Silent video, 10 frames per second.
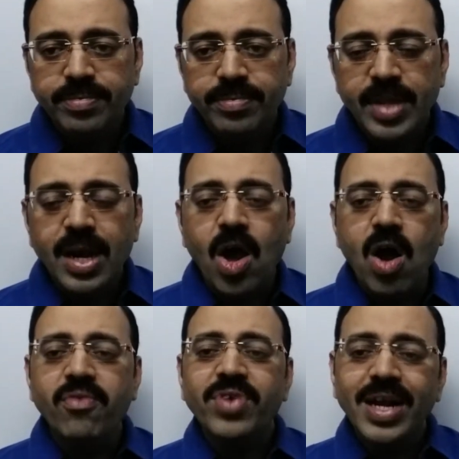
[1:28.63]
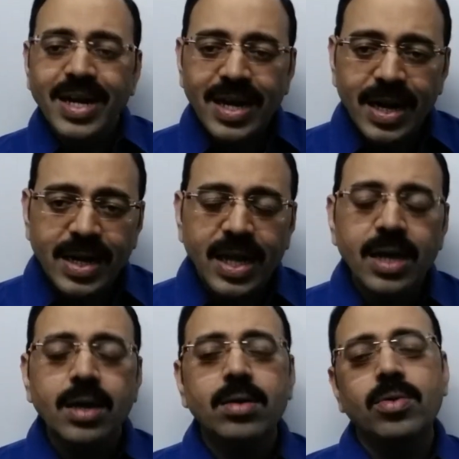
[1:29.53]
Then after
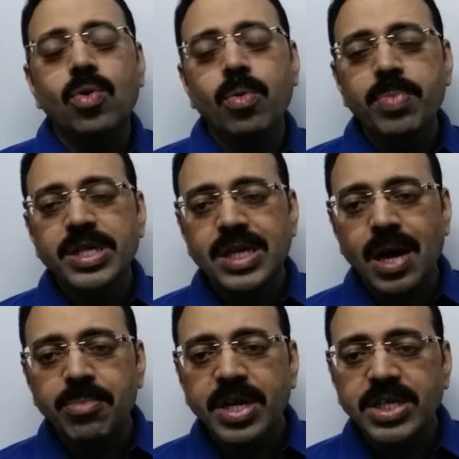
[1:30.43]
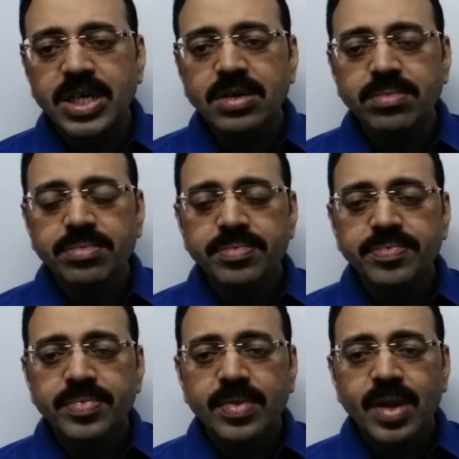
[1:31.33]
deducting Gopi's commission
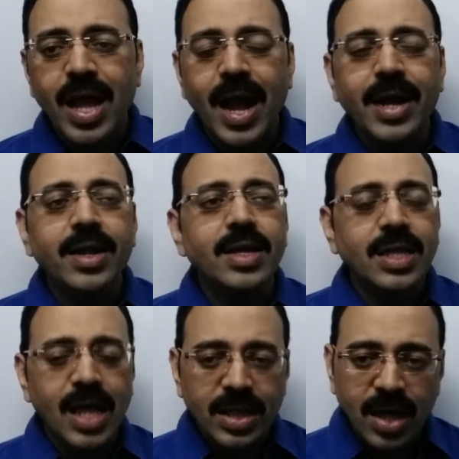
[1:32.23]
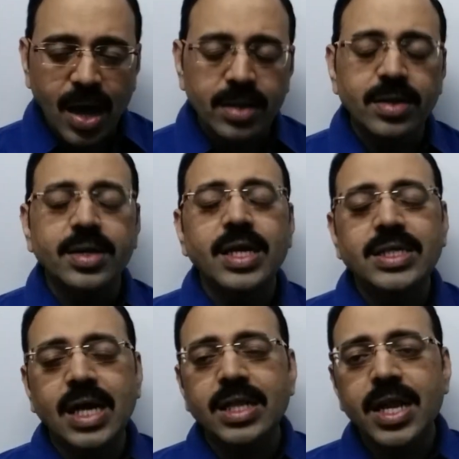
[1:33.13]
and his
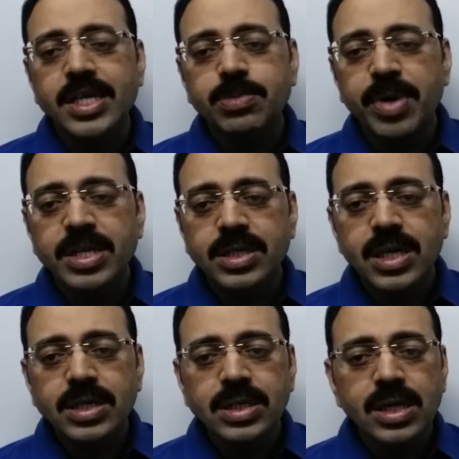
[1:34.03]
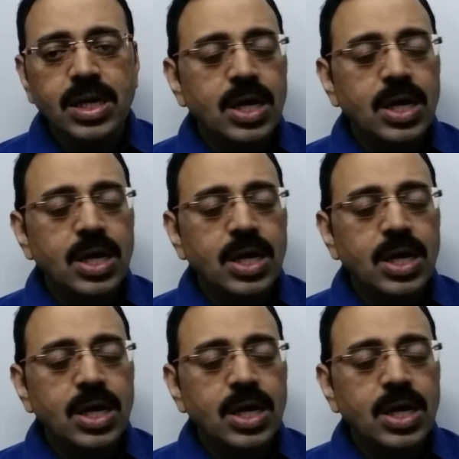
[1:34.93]
other expenses,